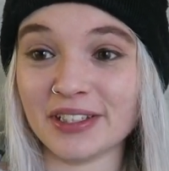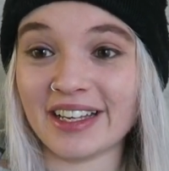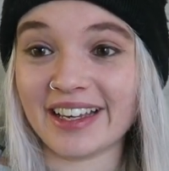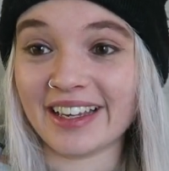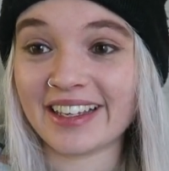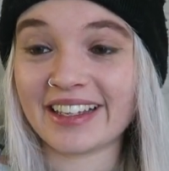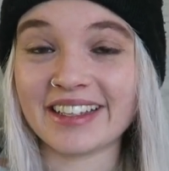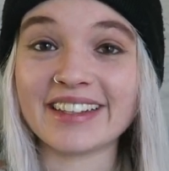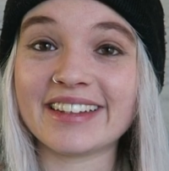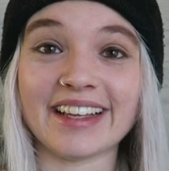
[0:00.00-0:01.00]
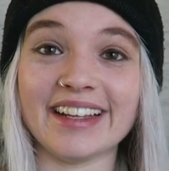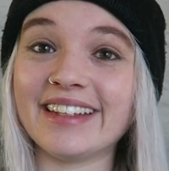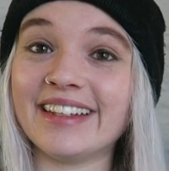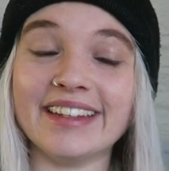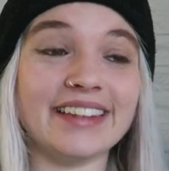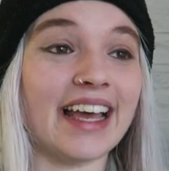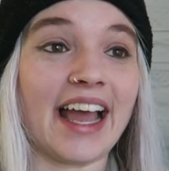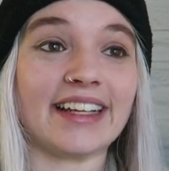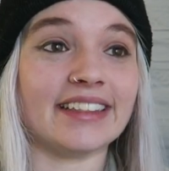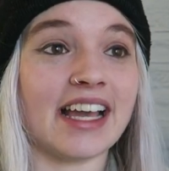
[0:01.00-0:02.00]
But like, then the
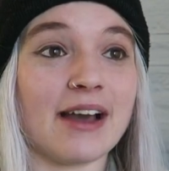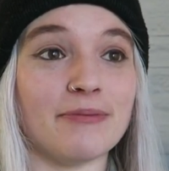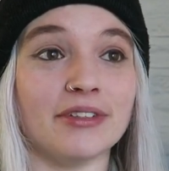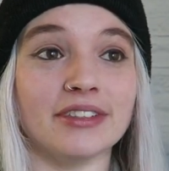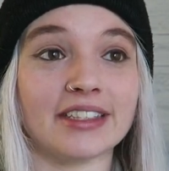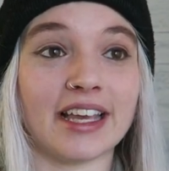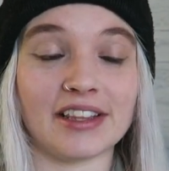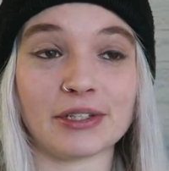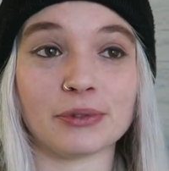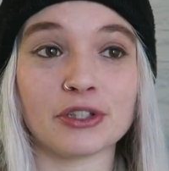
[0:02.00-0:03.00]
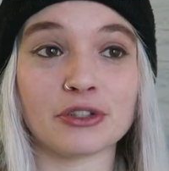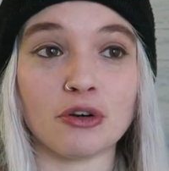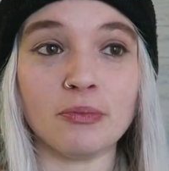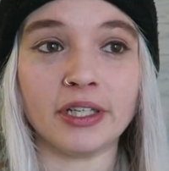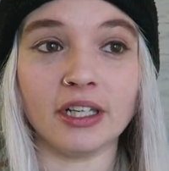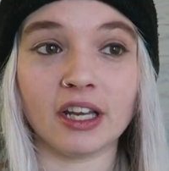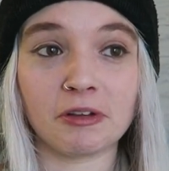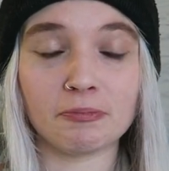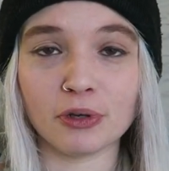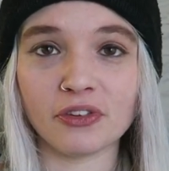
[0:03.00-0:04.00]
ending happened and there were so many
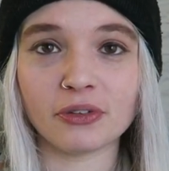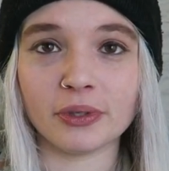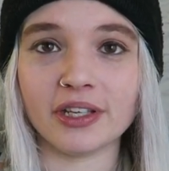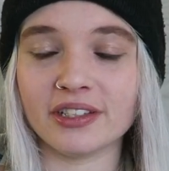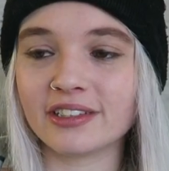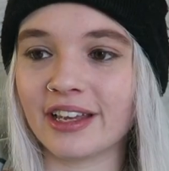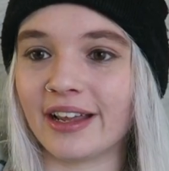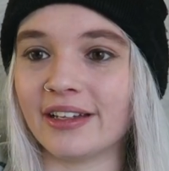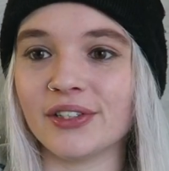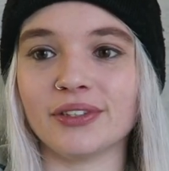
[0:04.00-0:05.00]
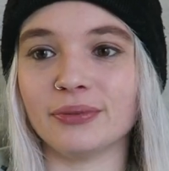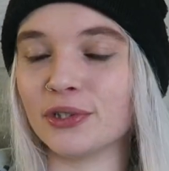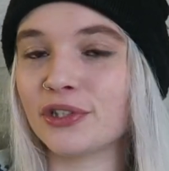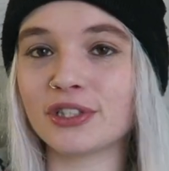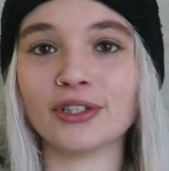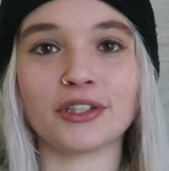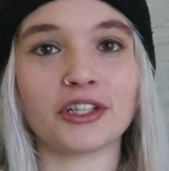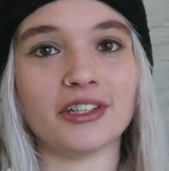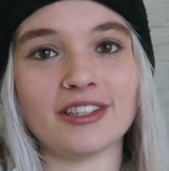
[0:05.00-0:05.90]
like plot twists and it was such an